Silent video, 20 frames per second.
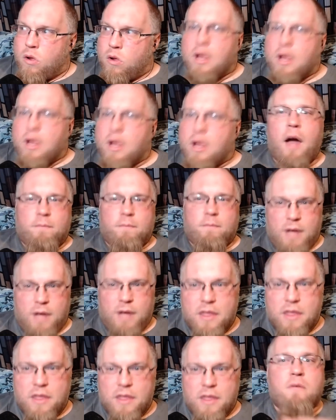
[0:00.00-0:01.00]
Yeah,
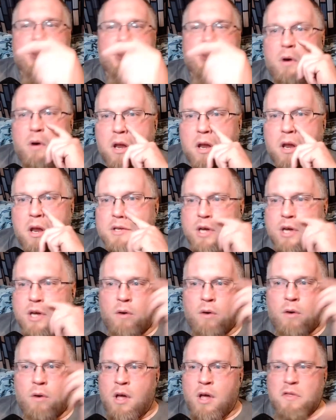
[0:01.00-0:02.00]
that was the one.
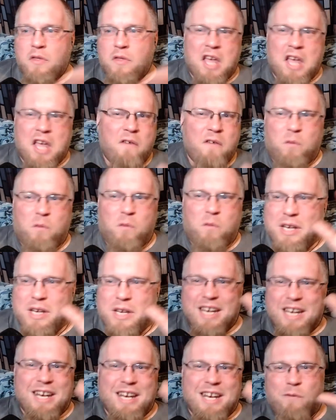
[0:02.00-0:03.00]
So they kind of
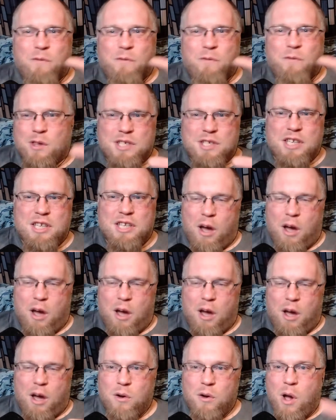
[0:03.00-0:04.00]
redid it for the
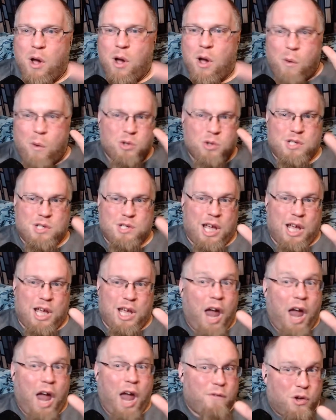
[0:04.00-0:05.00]
CW, which was
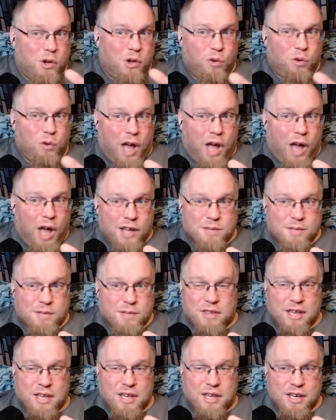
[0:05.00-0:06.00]
kind of a cool concept
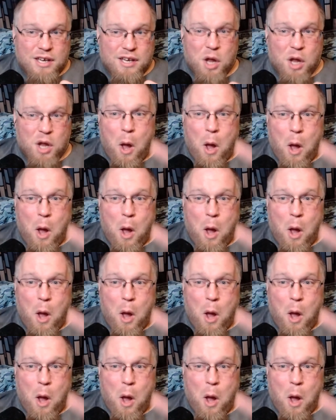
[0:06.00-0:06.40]
that they did.